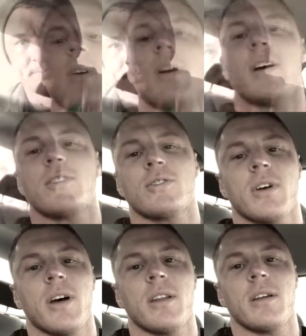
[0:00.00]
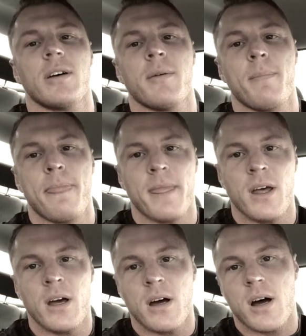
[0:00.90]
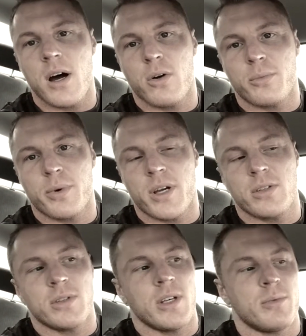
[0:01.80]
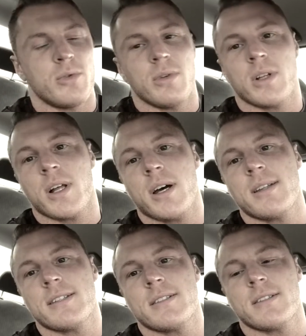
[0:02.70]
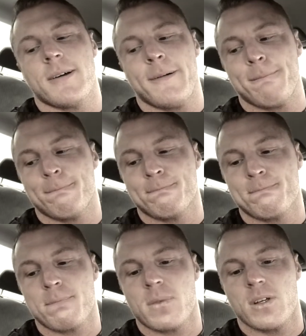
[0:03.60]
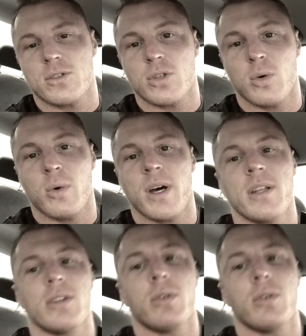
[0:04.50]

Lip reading: Alright, so I had an hour break today between clients. So I went and